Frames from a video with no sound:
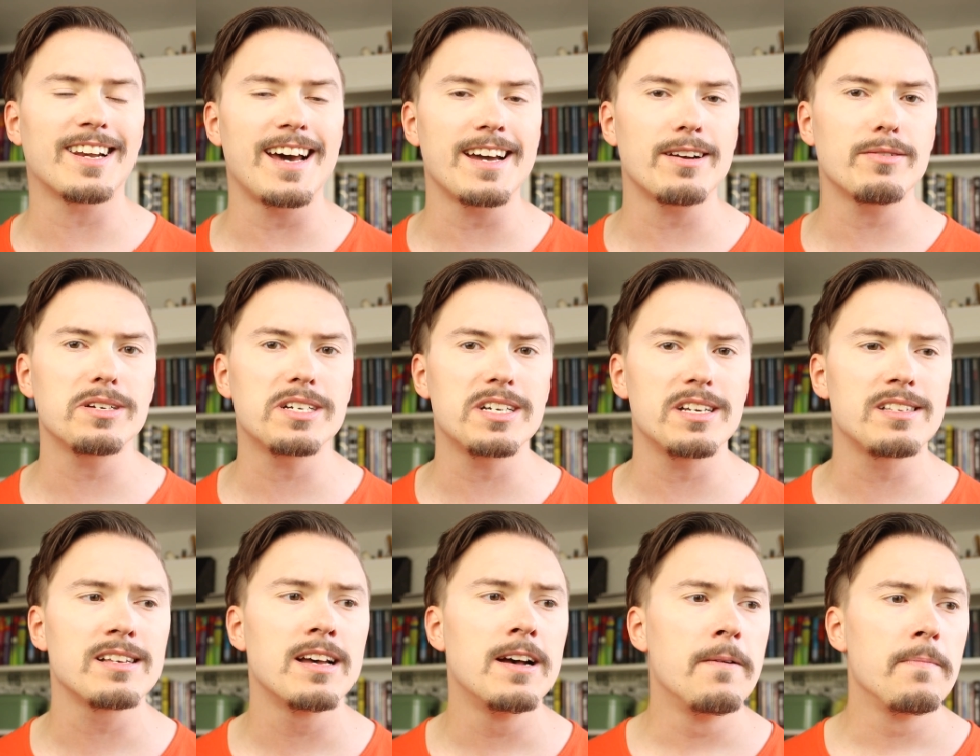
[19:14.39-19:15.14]

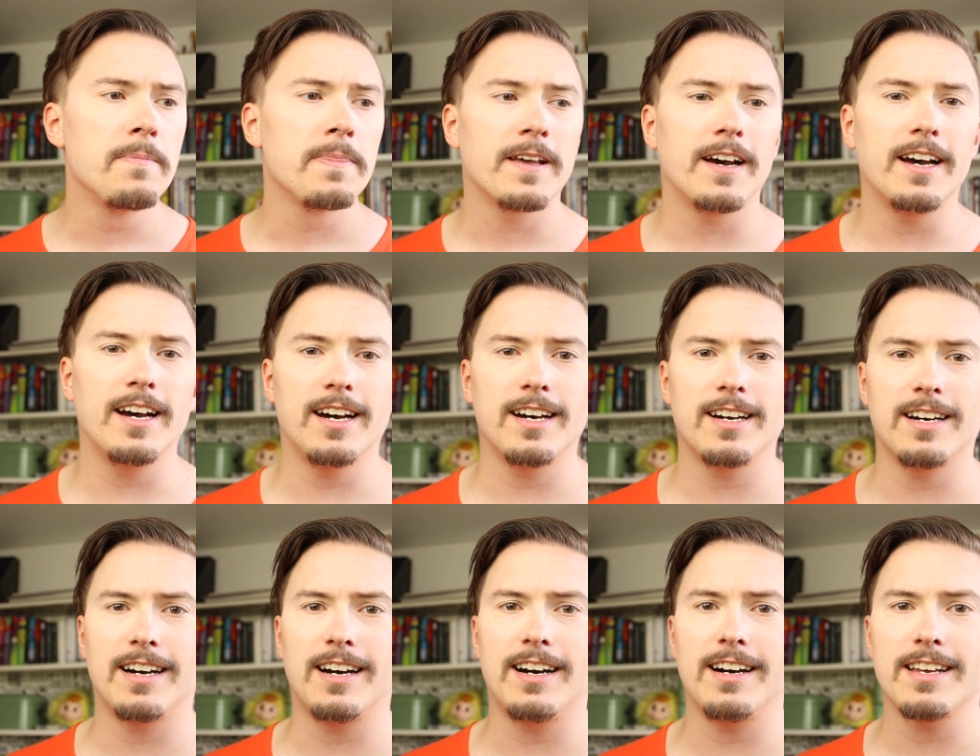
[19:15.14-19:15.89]
languages,
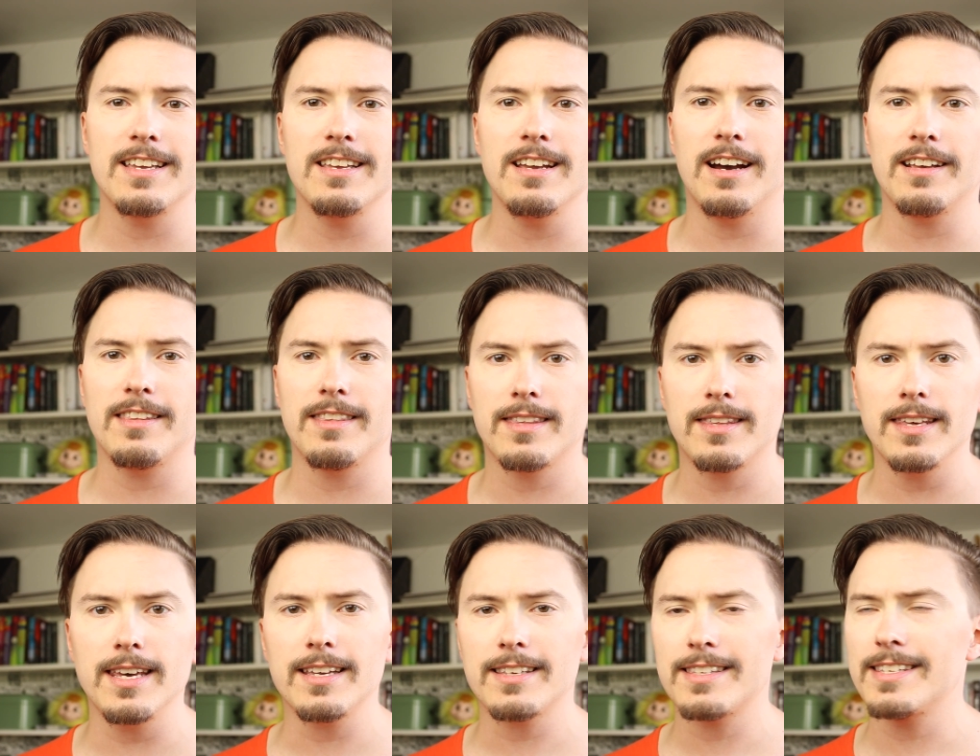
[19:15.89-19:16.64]
I
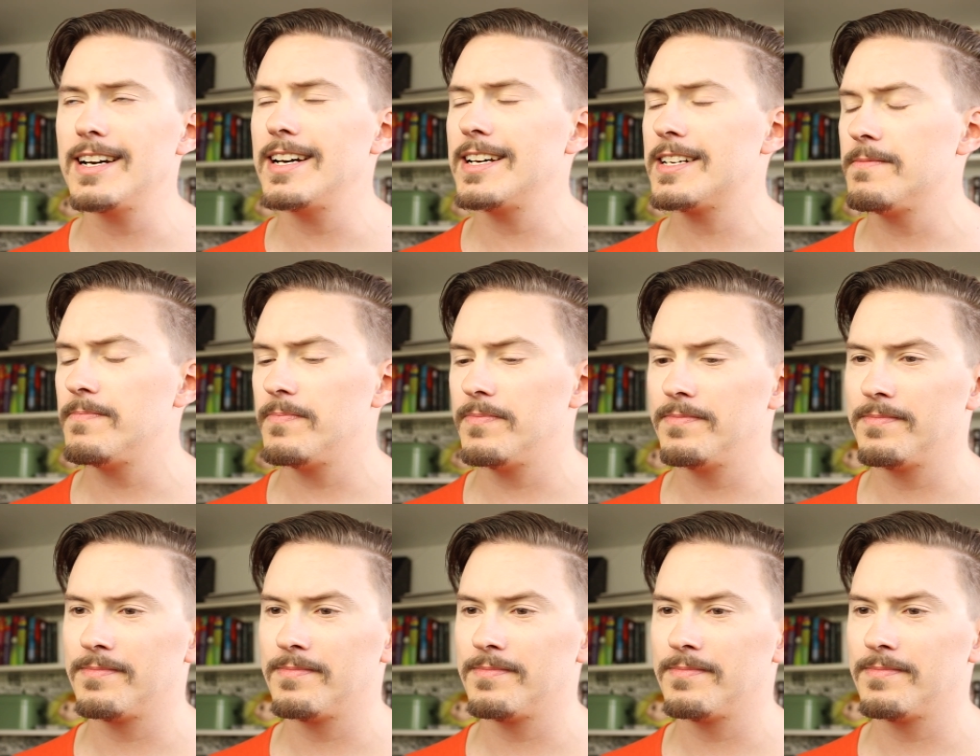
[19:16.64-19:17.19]
think that